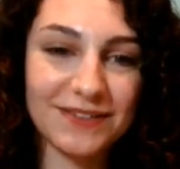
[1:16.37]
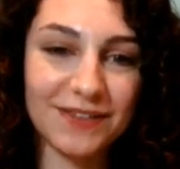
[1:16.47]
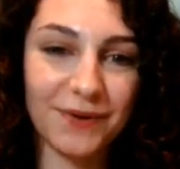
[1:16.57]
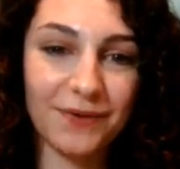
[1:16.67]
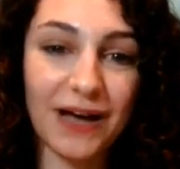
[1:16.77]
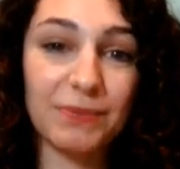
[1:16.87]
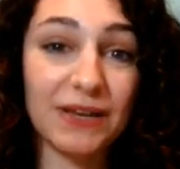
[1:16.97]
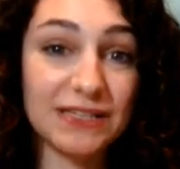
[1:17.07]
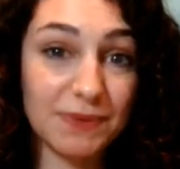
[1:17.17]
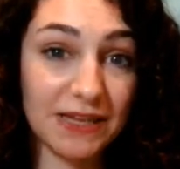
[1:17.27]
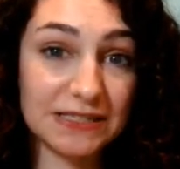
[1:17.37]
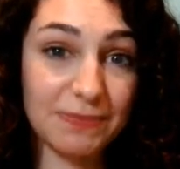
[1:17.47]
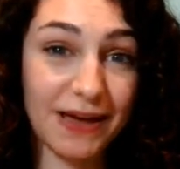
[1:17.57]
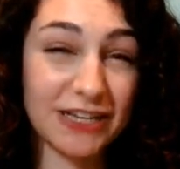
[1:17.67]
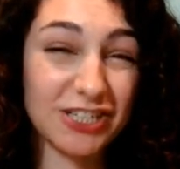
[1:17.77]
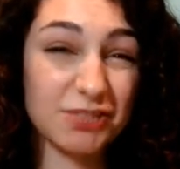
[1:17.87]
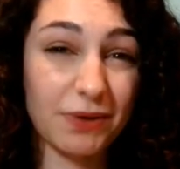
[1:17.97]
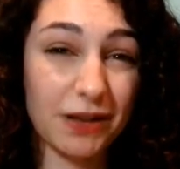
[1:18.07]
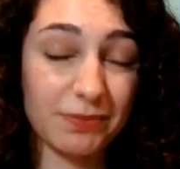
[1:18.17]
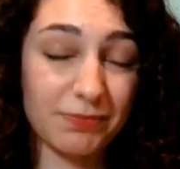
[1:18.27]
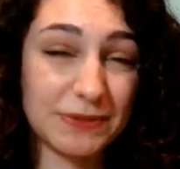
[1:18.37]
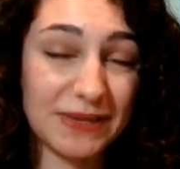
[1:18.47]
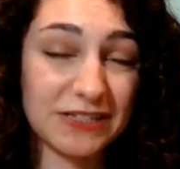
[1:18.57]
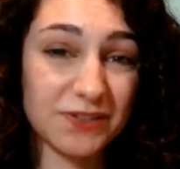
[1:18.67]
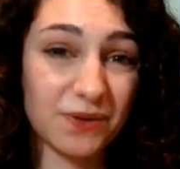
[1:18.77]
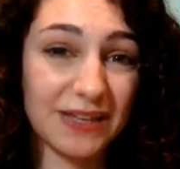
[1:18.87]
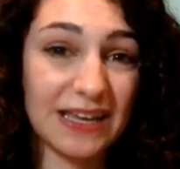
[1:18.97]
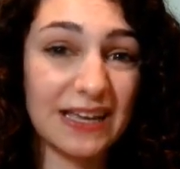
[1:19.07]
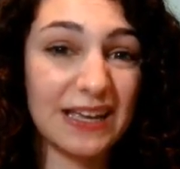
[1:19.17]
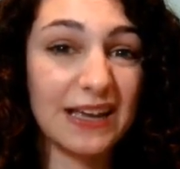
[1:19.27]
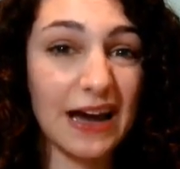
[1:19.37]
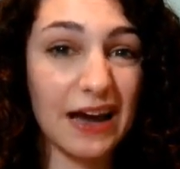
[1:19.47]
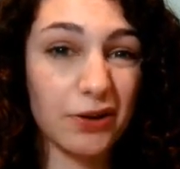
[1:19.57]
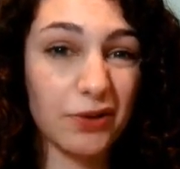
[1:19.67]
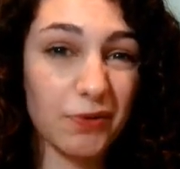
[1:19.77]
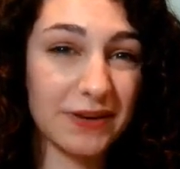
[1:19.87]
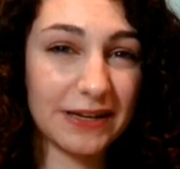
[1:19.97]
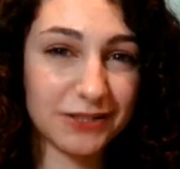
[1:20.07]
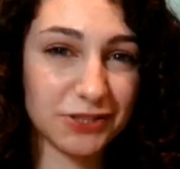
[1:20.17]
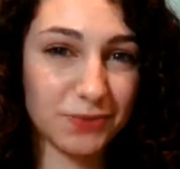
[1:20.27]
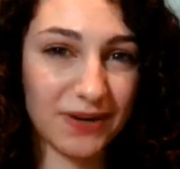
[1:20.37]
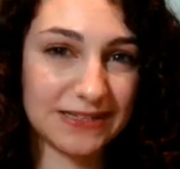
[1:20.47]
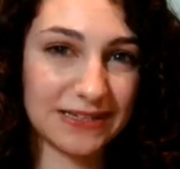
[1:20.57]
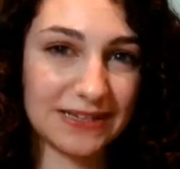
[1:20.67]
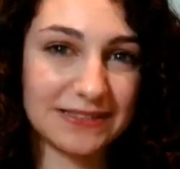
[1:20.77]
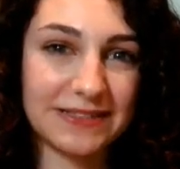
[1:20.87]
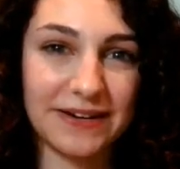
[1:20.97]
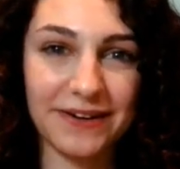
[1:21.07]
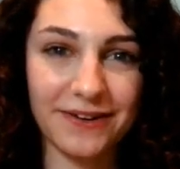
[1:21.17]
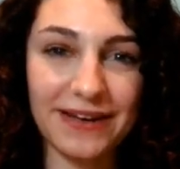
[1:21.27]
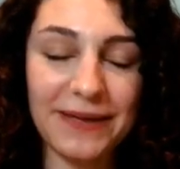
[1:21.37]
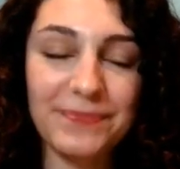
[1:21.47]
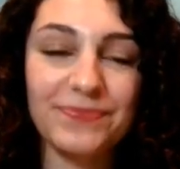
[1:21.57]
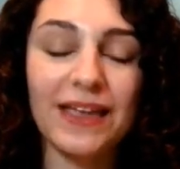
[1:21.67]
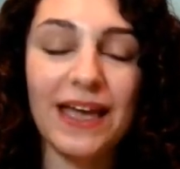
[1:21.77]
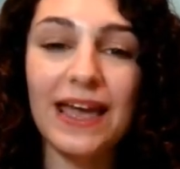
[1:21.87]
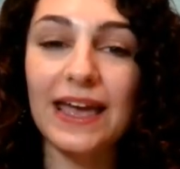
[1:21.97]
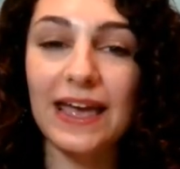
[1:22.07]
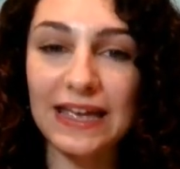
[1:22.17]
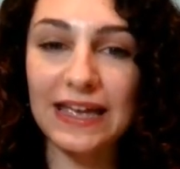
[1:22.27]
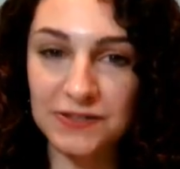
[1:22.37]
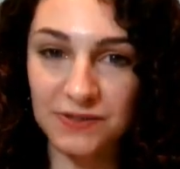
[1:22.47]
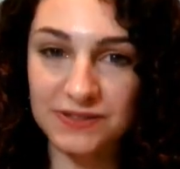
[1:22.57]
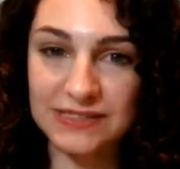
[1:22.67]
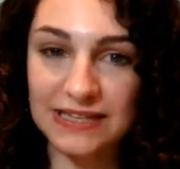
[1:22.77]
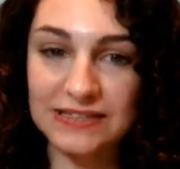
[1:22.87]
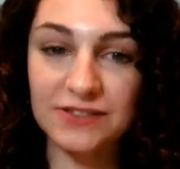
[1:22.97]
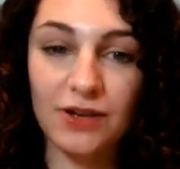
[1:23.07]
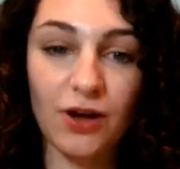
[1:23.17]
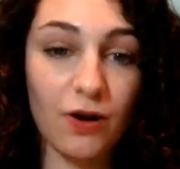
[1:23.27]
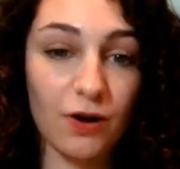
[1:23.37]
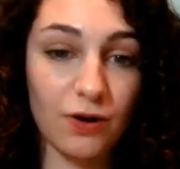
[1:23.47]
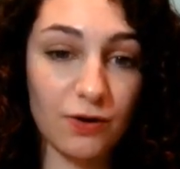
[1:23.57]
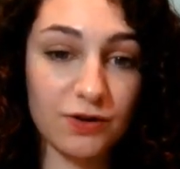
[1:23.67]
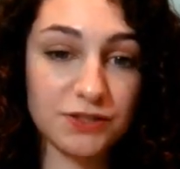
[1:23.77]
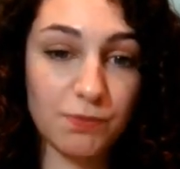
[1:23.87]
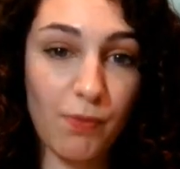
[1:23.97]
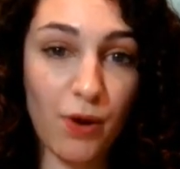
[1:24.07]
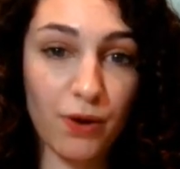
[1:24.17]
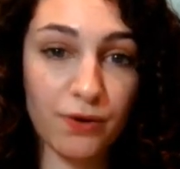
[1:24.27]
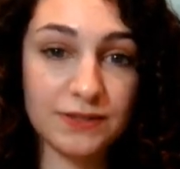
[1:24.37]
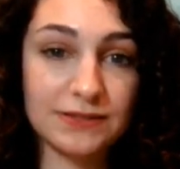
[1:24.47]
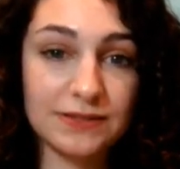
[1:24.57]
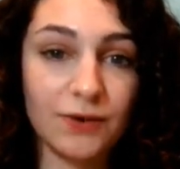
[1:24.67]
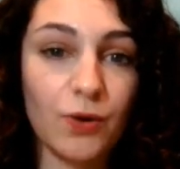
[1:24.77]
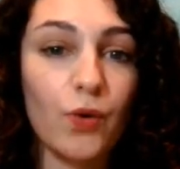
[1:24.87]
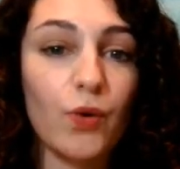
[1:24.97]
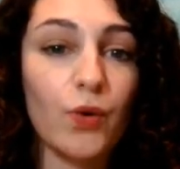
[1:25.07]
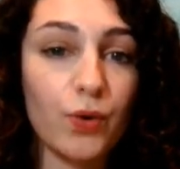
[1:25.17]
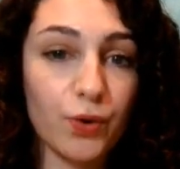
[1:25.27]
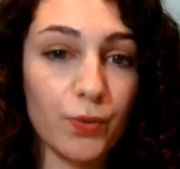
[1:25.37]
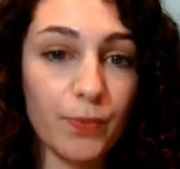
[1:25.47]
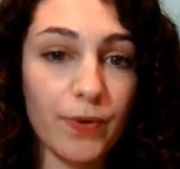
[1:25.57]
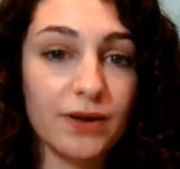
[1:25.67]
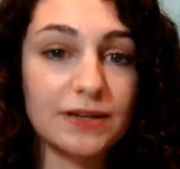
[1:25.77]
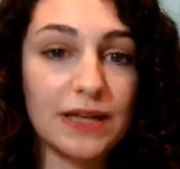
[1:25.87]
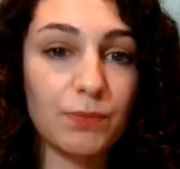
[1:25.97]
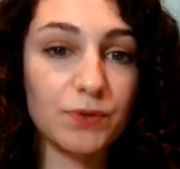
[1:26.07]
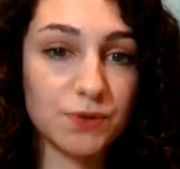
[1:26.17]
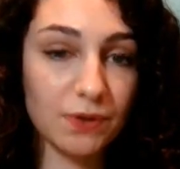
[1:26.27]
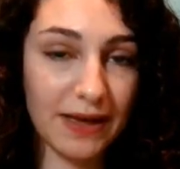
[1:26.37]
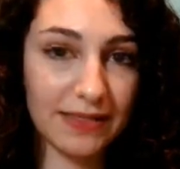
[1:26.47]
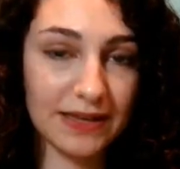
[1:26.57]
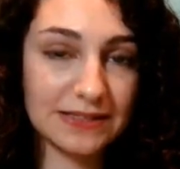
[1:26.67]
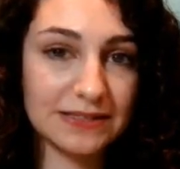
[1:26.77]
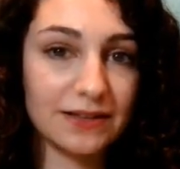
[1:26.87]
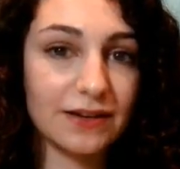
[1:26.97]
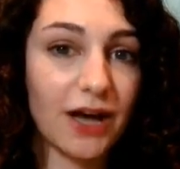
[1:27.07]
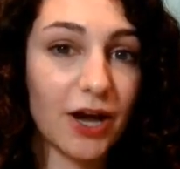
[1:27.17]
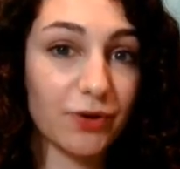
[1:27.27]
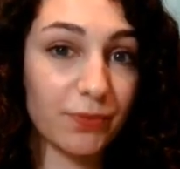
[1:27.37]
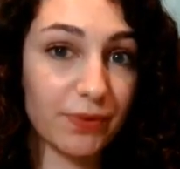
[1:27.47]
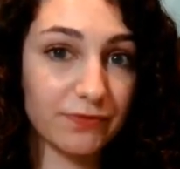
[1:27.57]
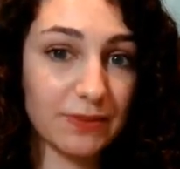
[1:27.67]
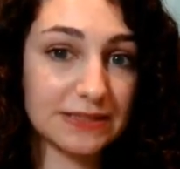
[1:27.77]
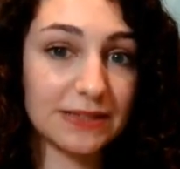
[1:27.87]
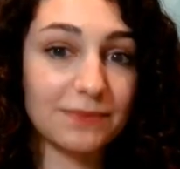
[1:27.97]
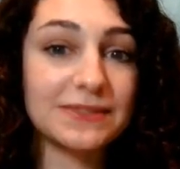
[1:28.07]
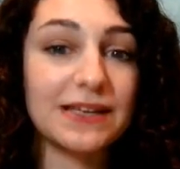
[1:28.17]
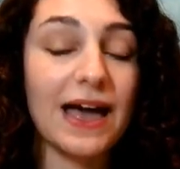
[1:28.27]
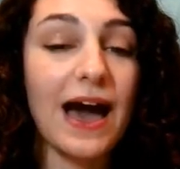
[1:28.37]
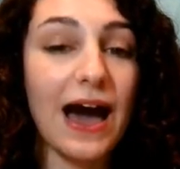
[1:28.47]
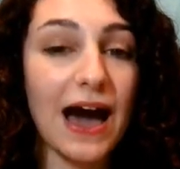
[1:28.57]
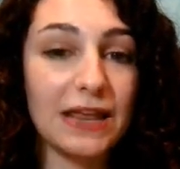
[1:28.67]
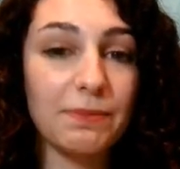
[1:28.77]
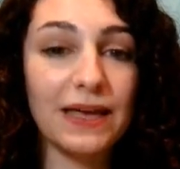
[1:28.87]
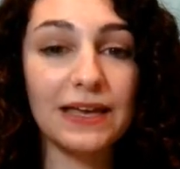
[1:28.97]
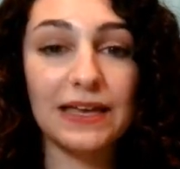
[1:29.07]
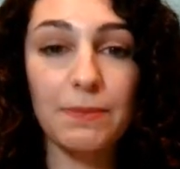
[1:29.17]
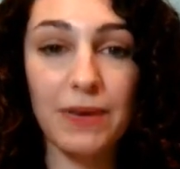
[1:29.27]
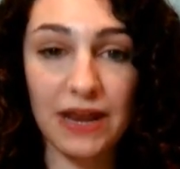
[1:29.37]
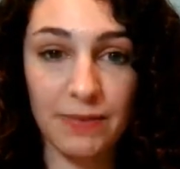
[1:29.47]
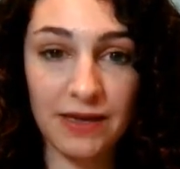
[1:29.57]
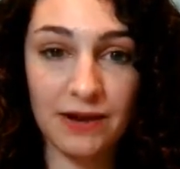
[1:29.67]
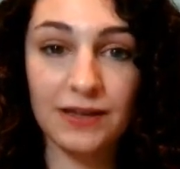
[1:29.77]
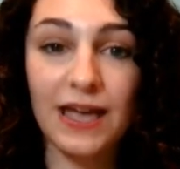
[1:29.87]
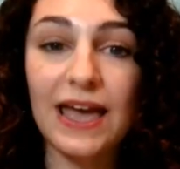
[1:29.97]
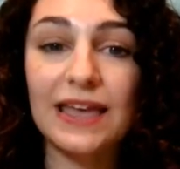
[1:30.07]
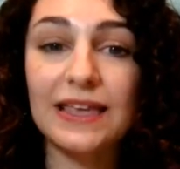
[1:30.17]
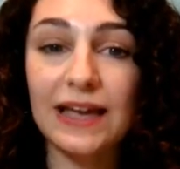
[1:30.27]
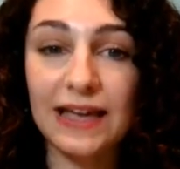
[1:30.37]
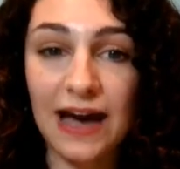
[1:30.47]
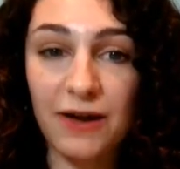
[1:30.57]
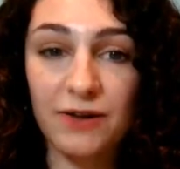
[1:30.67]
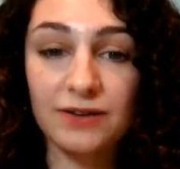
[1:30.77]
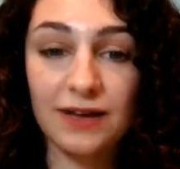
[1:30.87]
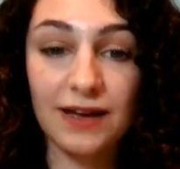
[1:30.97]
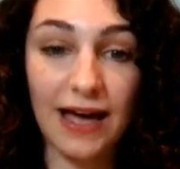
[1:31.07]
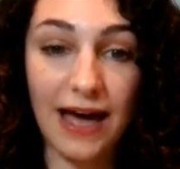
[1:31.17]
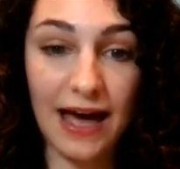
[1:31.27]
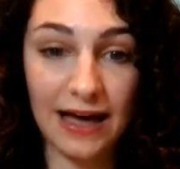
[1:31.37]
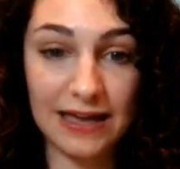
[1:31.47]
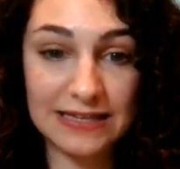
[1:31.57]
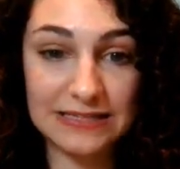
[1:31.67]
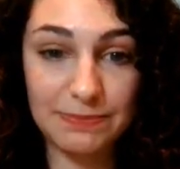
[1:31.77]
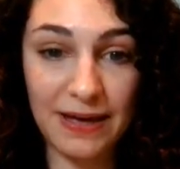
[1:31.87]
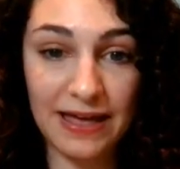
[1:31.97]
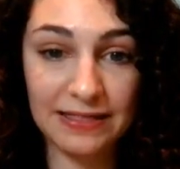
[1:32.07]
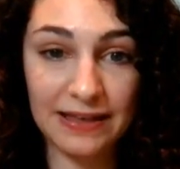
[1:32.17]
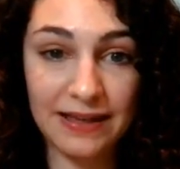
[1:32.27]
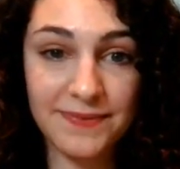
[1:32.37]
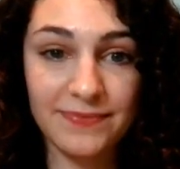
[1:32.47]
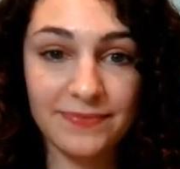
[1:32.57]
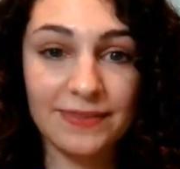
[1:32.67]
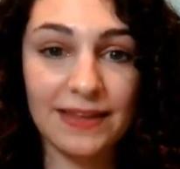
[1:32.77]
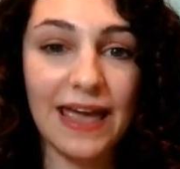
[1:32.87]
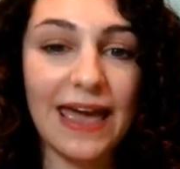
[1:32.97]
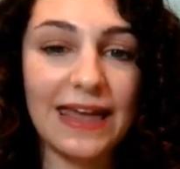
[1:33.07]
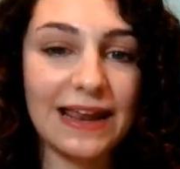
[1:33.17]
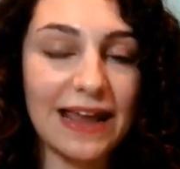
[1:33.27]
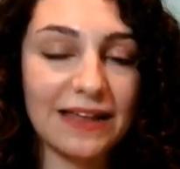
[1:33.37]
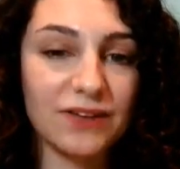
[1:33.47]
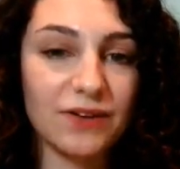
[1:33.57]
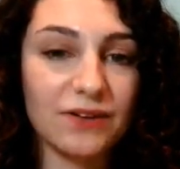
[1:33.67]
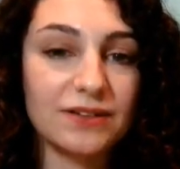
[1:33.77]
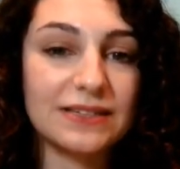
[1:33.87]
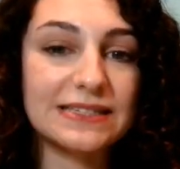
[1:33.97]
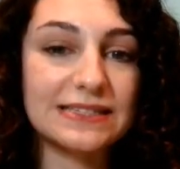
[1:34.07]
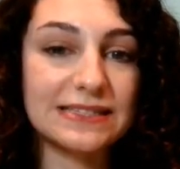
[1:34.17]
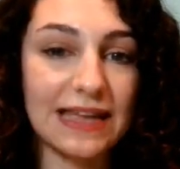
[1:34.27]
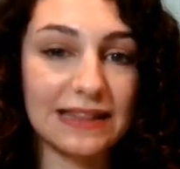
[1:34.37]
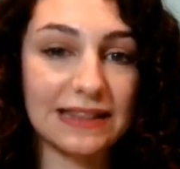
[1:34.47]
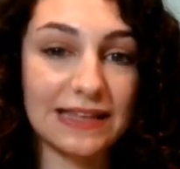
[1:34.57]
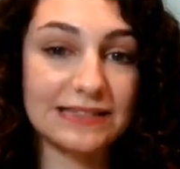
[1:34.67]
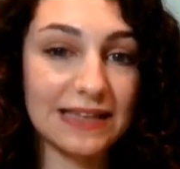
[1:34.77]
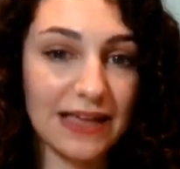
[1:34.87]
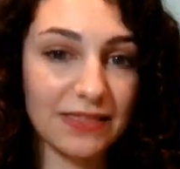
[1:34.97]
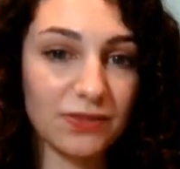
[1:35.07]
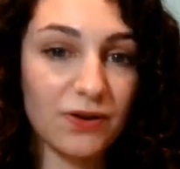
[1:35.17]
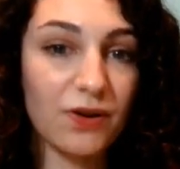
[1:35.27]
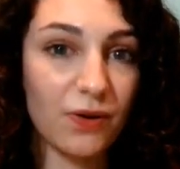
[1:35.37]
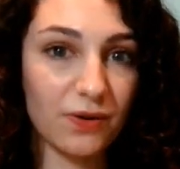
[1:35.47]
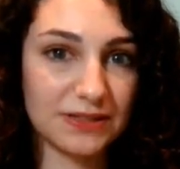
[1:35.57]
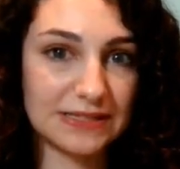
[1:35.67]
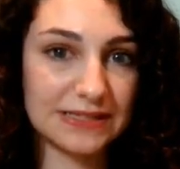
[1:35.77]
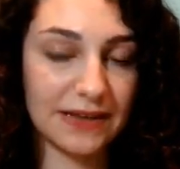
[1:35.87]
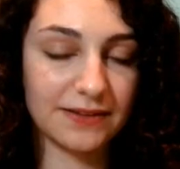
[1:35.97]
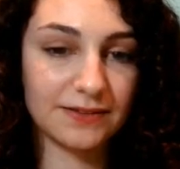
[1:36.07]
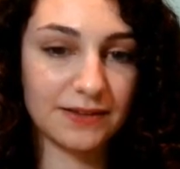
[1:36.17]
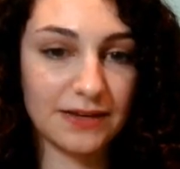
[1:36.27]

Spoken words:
So, I'm going to speak in Spanish, but I'll speak slowly, and I'll throw in English where I see necessary, okay? Entonces, los morros, un grupo de musulmanes, a group of Muslims, árabe y bereber, llegaron a España en el año 711.